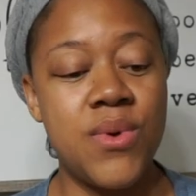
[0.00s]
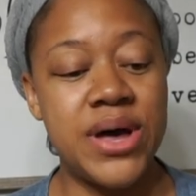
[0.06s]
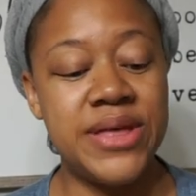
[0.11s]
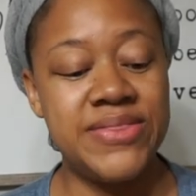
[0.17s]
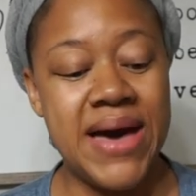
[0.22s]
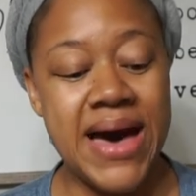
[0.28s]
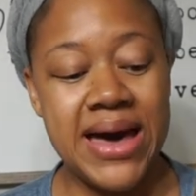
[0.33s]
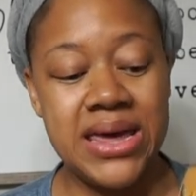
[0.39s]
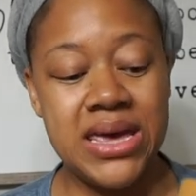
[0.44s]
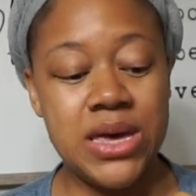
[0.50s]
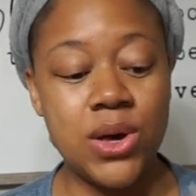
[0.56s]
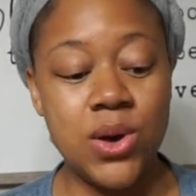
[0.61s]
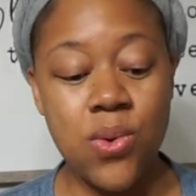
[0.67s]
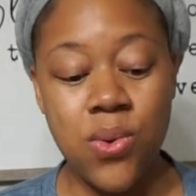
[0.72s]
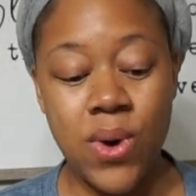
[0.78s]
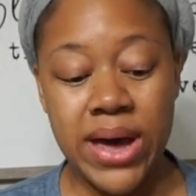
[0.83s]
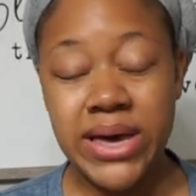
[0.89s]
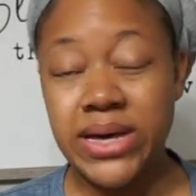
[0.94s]
what that
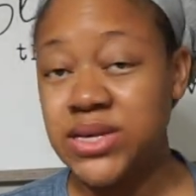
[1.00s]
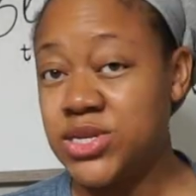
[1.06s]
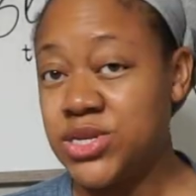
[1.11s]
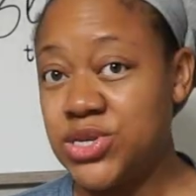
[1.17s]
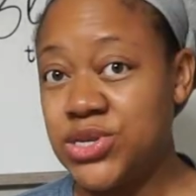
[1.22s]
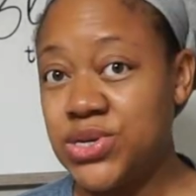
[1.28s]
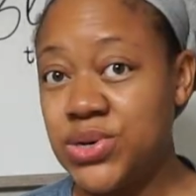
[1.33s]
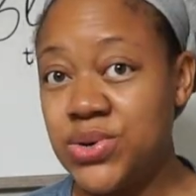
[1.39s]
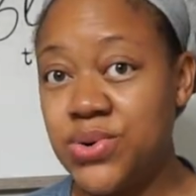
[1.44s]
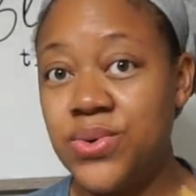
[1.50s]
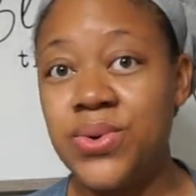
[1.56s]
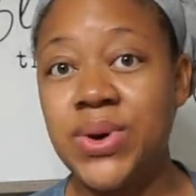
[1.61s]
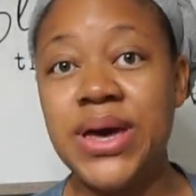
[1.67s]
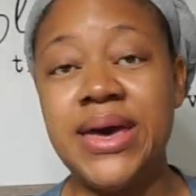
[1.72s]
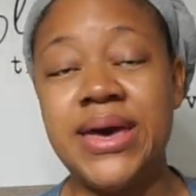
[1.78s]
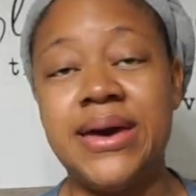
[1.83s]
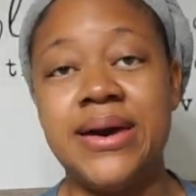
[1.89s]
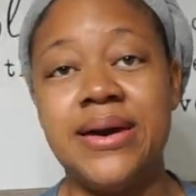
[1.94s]
equates to
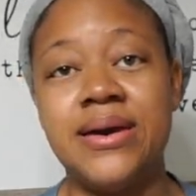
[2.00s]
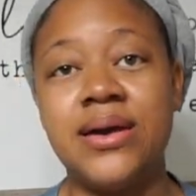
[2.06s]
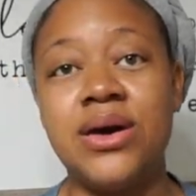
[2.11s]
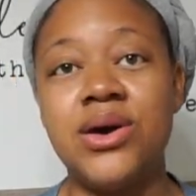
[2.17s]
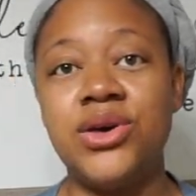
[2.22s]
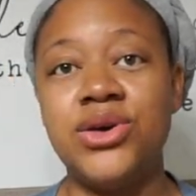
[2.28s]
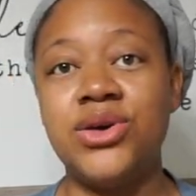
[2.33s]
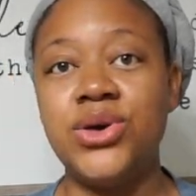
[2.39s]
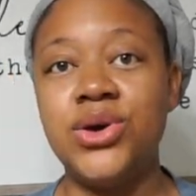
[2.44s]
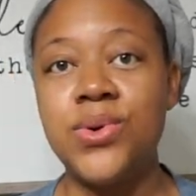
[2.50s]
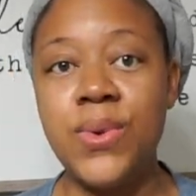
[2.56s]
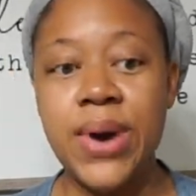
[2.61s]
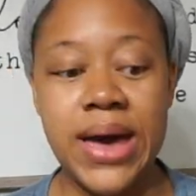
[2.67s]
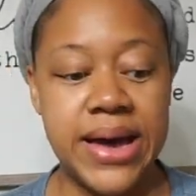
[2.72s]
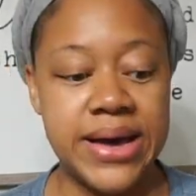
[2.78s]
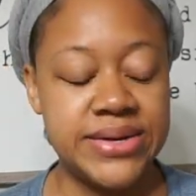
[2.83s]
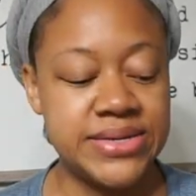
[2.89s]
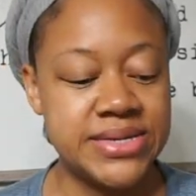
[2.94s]
in
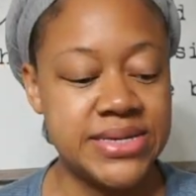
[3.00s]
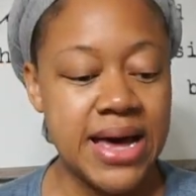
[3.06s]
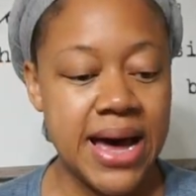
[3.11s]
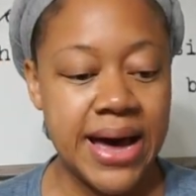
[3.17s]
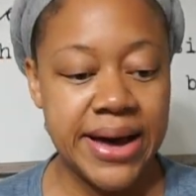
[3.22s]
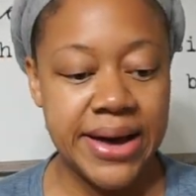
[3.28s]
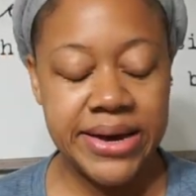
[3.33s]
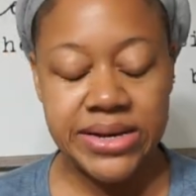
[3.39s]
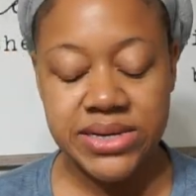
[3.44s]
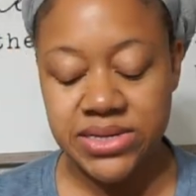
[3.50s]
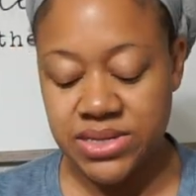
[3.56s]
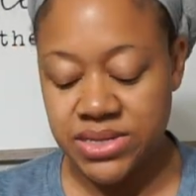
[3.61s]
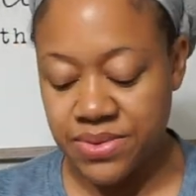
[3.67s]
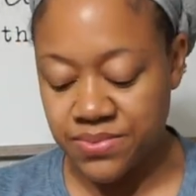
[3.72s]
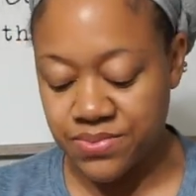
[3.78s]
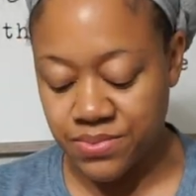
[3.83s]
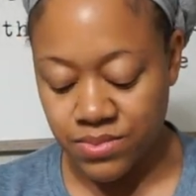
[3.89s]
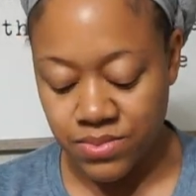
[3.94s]
US size.
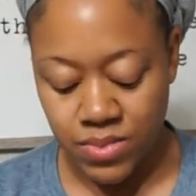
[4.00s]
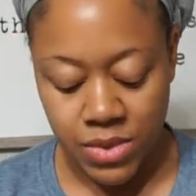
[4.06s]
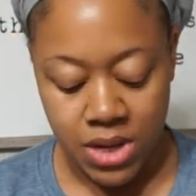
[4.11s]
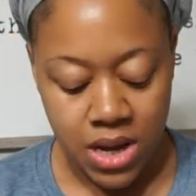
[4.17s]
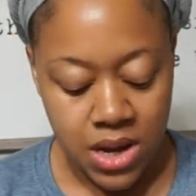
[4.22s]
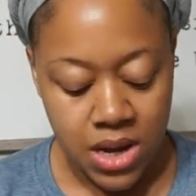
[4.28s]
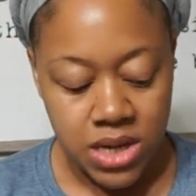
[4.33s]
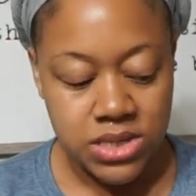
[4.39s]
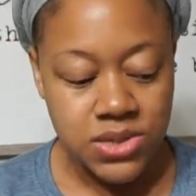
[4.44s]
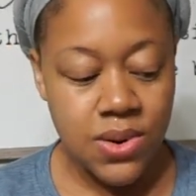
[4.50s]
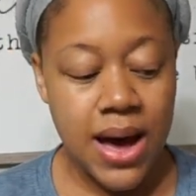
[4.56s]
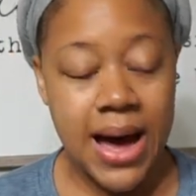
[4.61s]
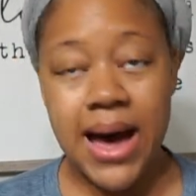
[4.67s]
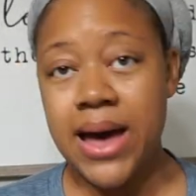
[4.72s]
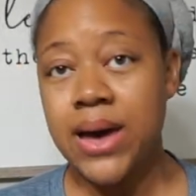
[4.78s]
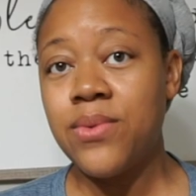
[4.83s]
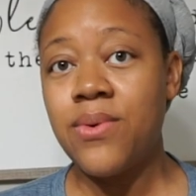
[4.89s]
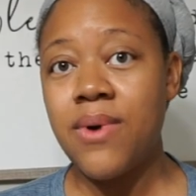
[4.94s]
So
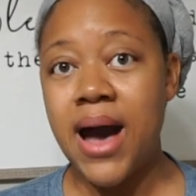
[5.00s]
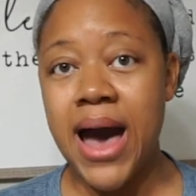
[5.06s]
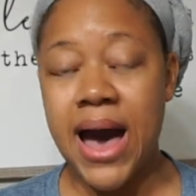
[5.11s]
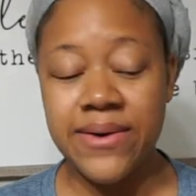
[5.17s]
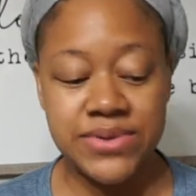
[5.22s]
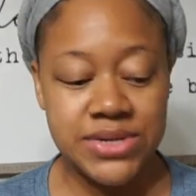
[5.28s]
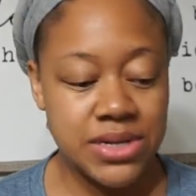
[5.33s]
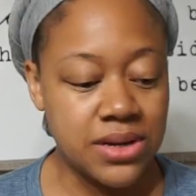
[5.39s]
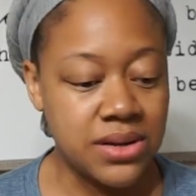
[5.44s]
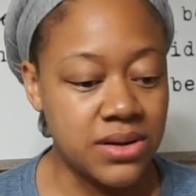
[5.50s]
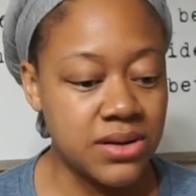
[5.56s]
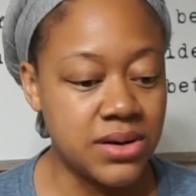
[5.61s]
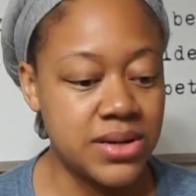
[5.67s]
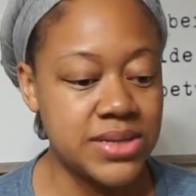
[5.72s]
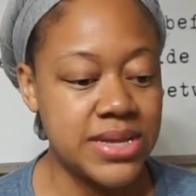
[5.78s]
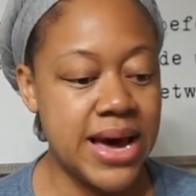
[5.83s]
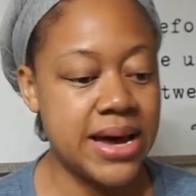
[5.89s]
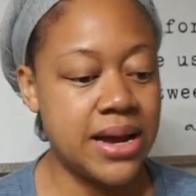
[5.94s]
I will have to
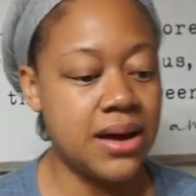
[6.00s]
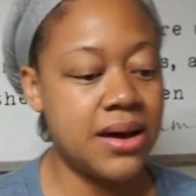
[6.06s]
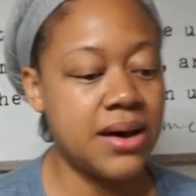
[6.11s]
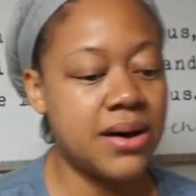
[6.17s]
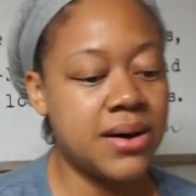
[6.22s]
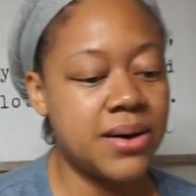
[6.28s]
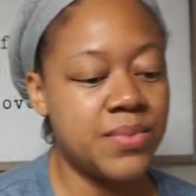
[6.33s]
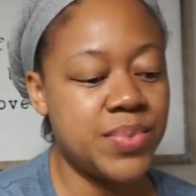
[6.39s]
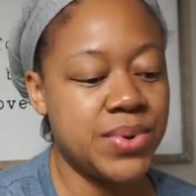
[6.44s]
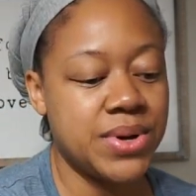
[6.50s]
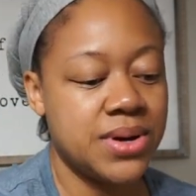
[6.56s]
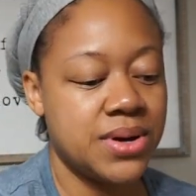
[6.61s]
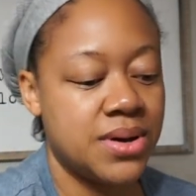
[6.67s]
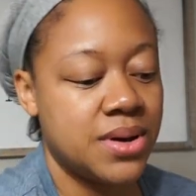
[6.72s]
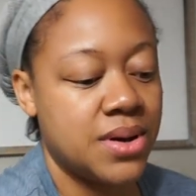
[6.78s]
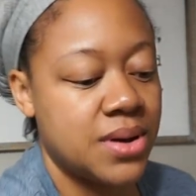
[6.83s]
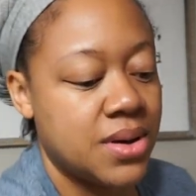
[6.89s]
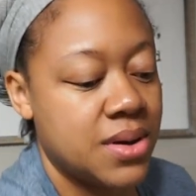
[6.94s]
look that up.
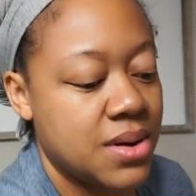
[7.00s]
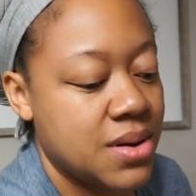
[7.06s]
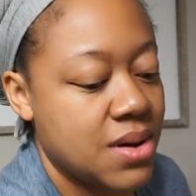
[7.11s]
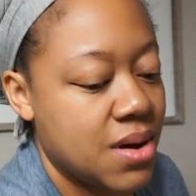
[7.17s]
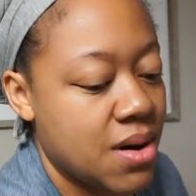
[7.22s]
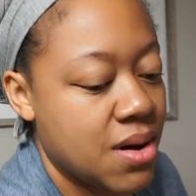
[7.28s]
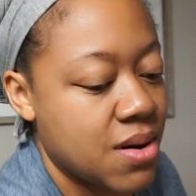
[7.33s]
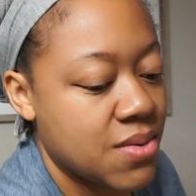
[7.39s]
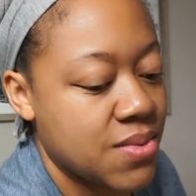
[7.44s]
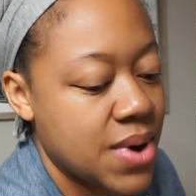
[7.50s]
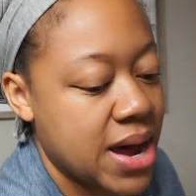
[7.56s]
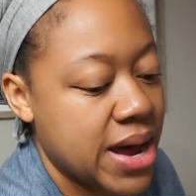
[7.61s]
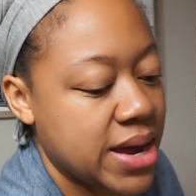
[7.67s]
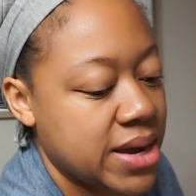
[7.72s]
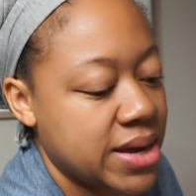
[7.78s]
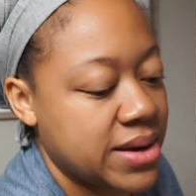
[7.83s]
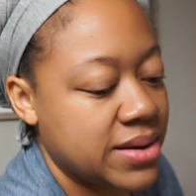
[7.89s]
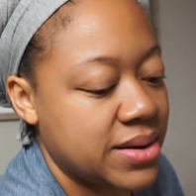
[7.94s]
All
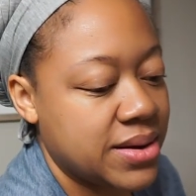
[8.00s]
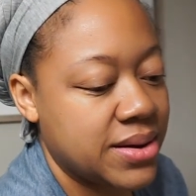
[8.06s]
right.